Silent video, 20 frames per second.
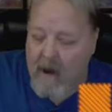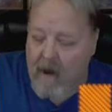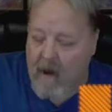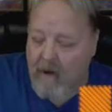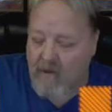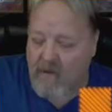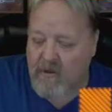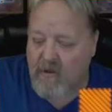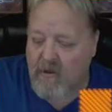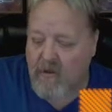
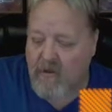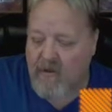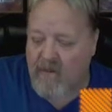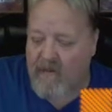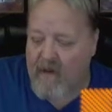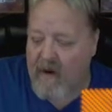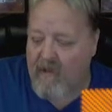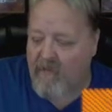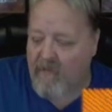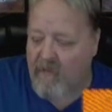Also, the
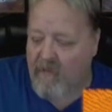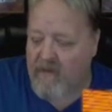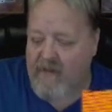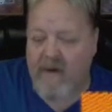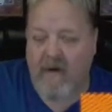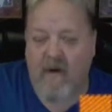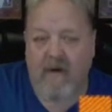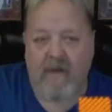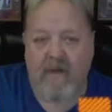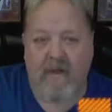five roll
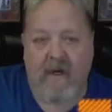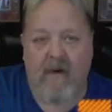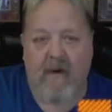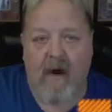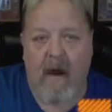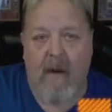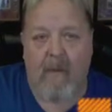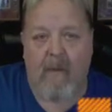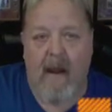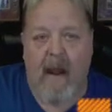tier is a
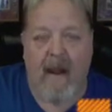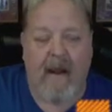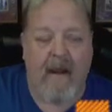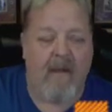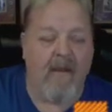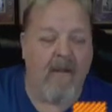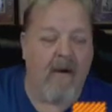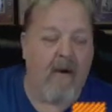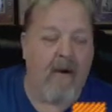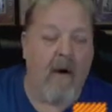grab bag,
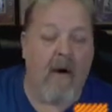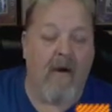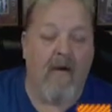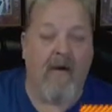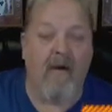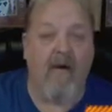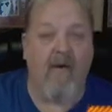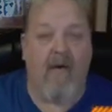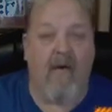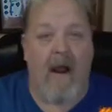and there are
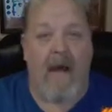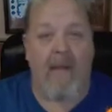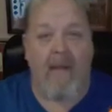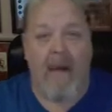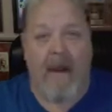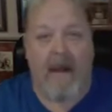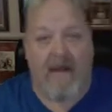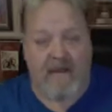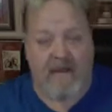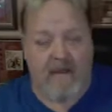new grab
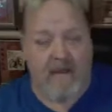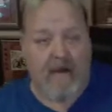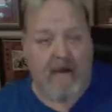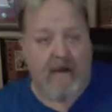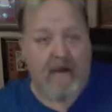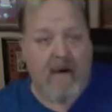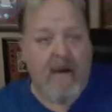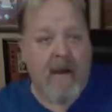bags here.